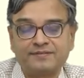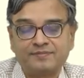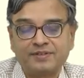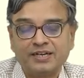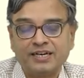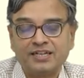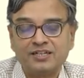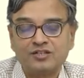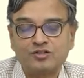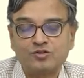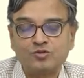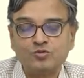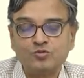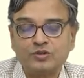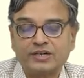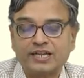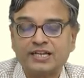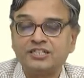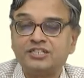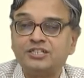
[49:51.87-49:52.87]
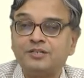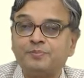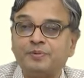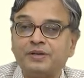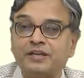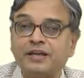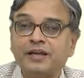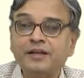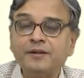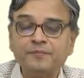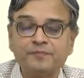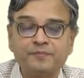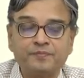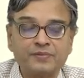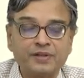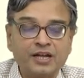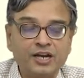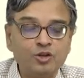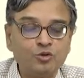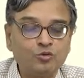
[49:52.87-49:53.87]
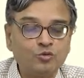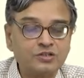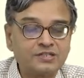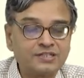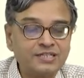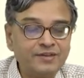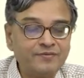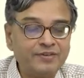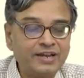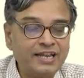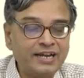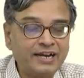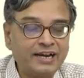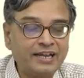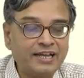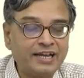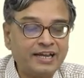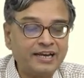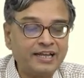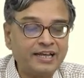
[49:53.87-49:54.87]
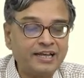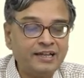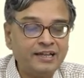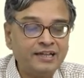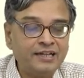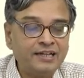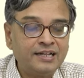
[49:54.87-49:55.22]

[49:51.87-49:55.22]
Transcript: it is two ten G P A, and you could see very clearly